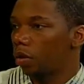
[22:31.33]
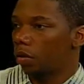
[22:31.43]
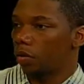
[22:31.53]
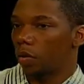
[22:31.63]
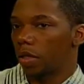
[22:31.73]

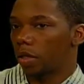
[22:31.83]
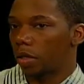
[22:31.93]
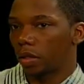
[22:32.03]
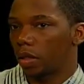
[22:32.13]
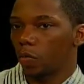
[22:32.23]
You know, it's
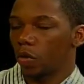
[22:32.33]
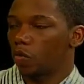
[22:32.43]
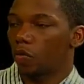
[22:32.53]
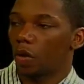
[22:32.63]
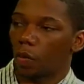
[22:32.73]
when you
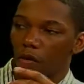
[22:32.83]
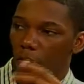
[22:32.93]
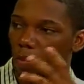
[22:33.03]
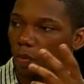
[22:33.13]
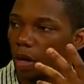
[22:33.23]
run away
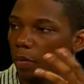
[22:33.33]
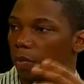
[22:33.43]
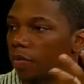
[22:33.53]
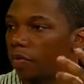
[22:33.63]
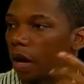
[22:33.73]
from a problem,
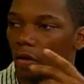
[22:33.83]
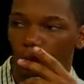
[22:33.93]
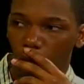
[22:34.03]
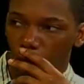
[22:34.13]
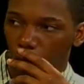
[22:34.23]
it
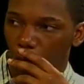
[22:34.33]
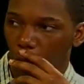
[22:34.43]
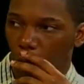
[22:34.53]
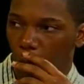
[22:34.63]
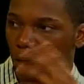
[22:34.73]
follows you.
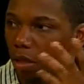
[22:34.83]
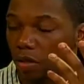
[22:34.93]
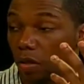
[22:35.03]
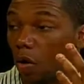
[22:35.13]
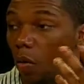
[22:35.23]
Okay. It
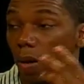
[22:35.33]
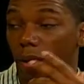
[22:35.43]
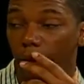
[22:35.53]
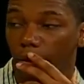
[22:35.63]
doesn't go away.